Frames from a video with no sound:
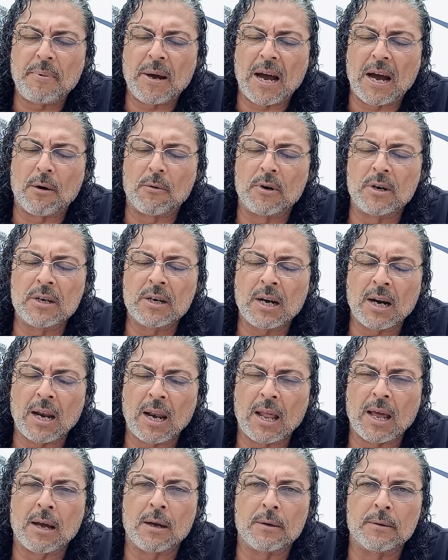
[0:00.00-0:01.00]
power and
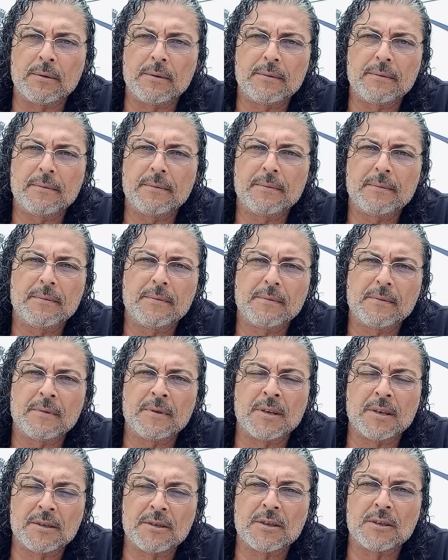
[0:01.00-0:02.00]
clout,
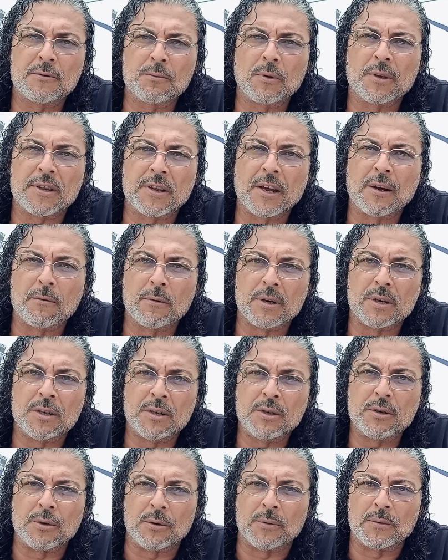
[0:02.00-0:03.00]
this is what they would
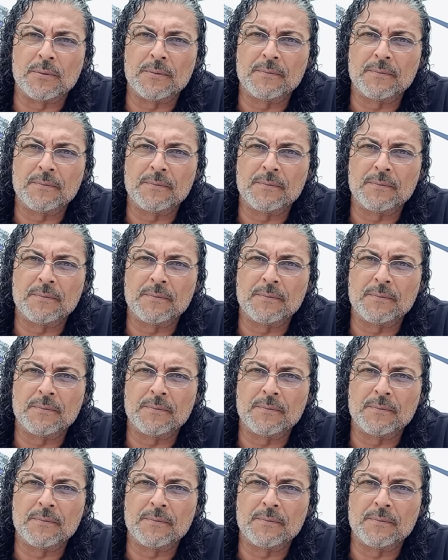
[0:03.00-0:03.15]
do.